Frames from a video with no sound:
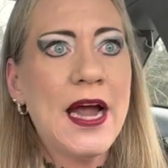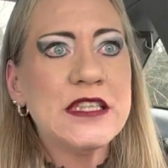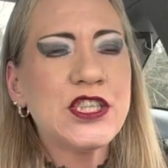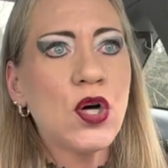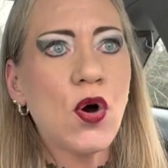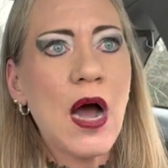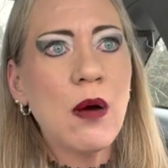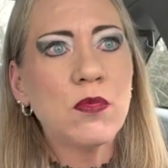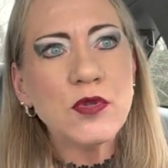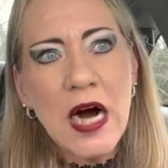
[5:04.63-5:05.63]
And so I
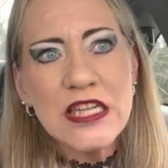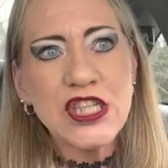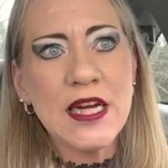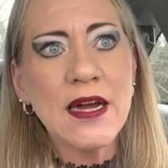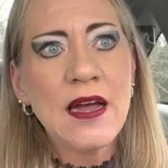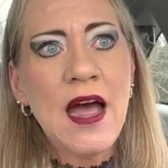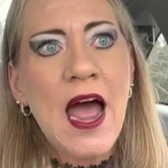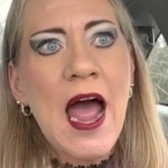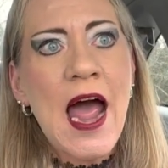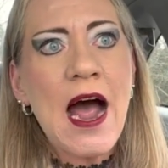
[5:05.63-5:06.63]
was watching
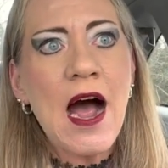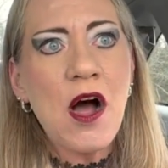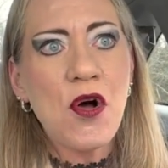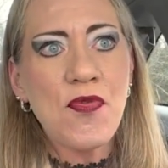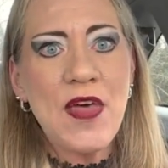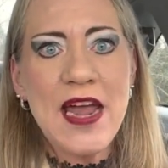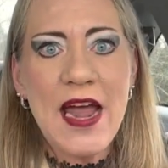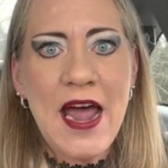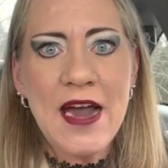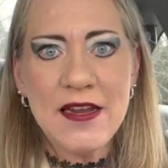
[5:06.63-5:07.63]
how they
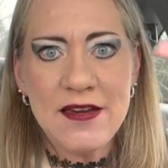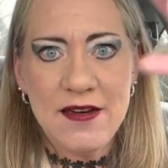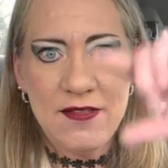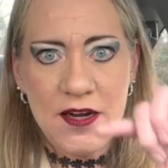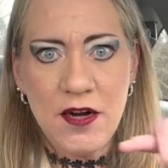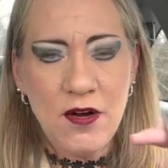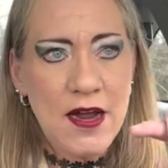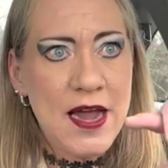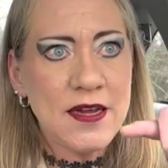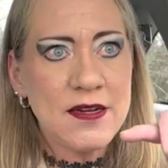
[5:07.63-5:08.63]
edited
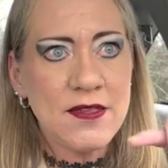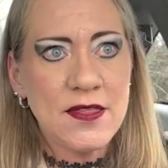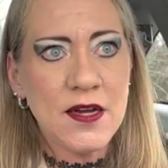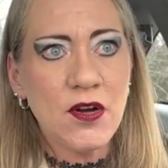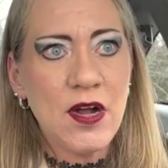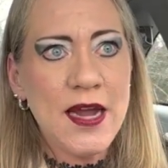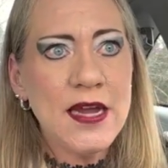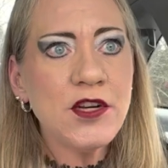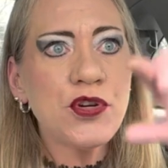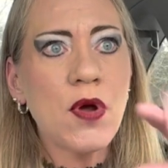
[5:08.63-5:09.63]
their
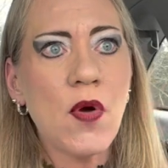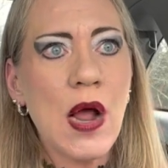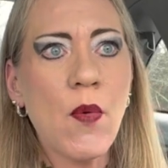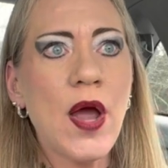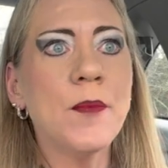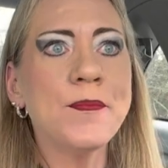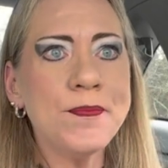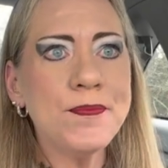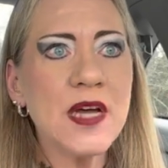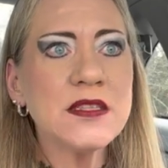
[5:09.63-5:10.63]
intro, and I went,
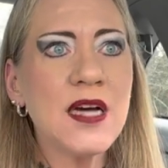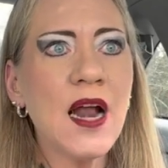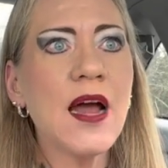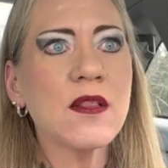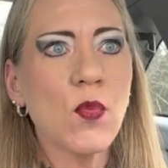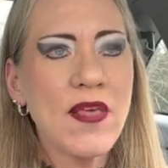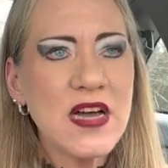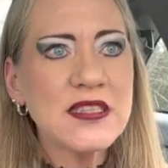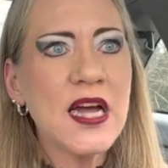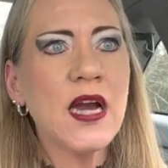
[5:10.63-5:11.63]
I like the way
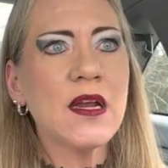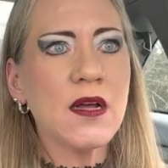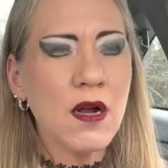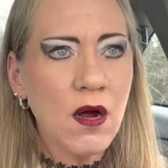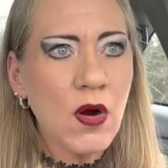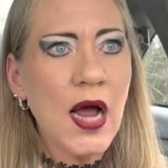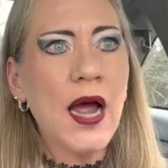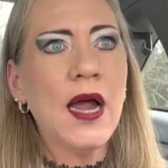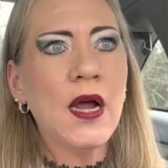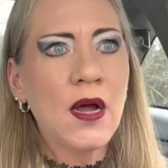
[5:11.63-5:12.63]
that's edited.
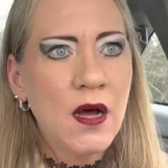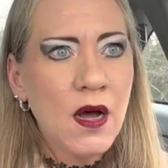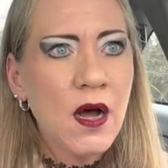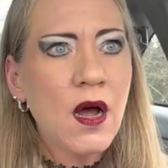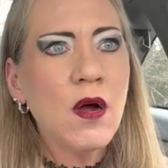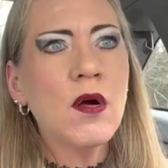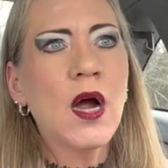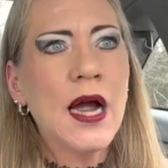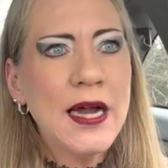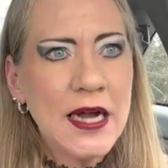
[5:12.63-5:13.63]
Okay, all
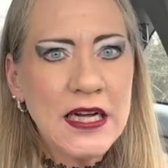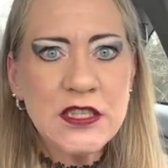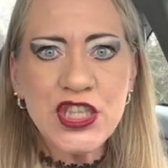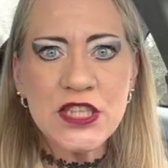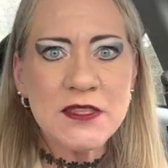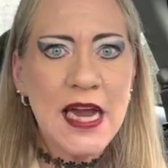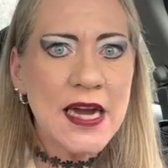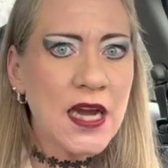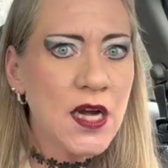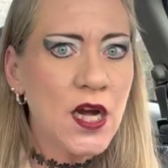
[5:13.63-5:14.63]
right, it's just
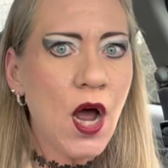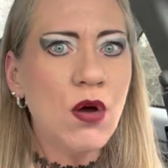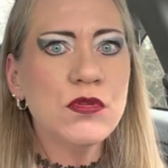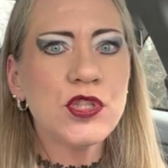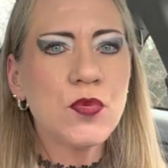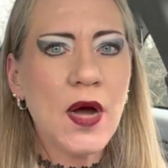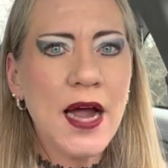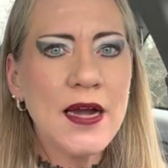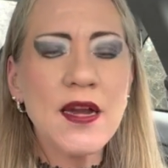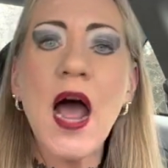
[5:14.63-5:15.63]
taking notes,
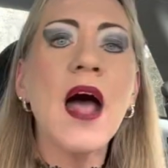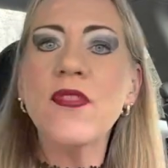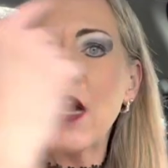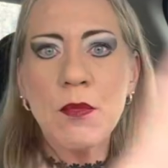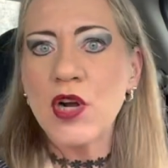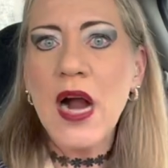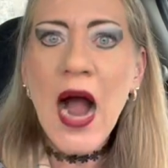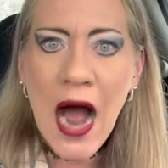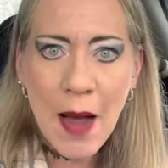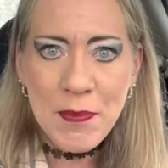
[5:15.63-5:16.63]
right? Not that I'm going to
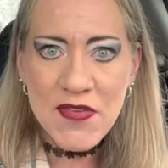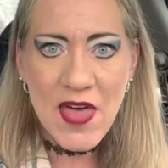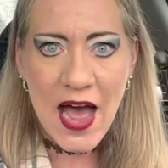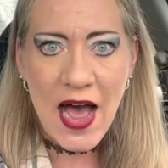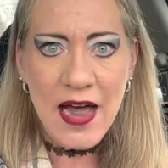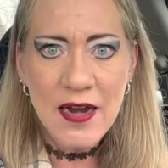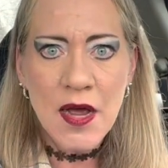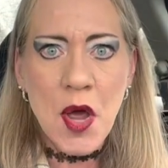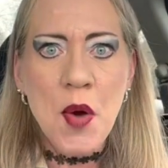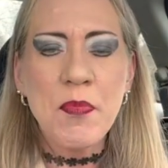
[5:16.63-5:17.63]
copy that,
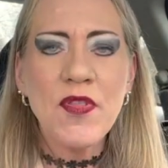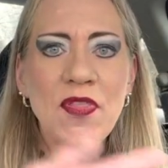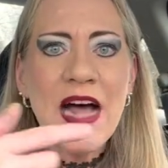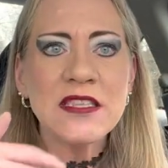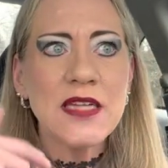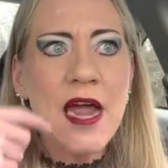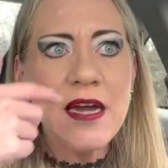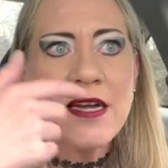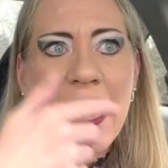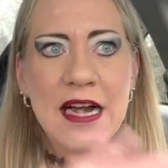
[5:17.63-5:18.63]
but that's a
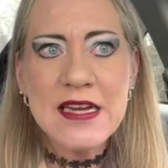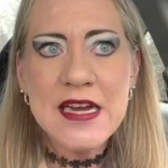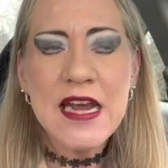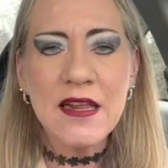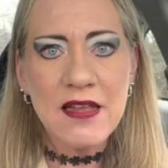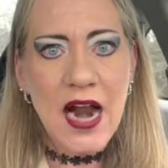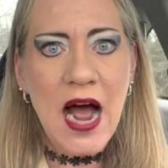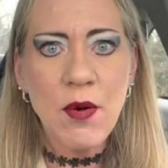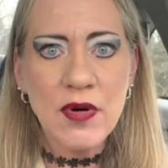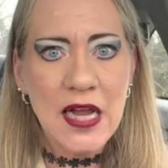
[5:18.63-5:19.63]
technique that
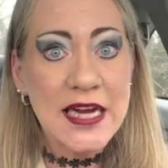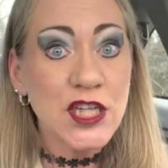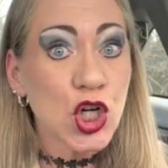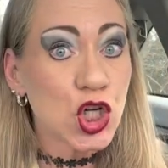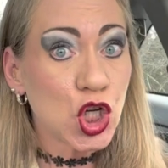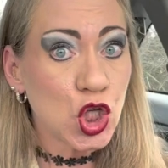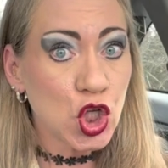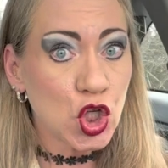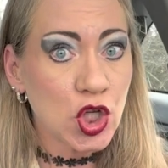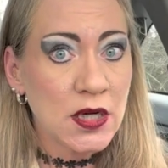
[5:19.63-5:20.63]
I would like to
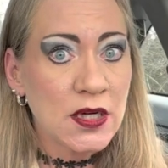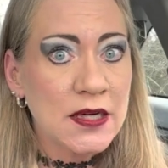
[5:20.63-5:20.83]
learn.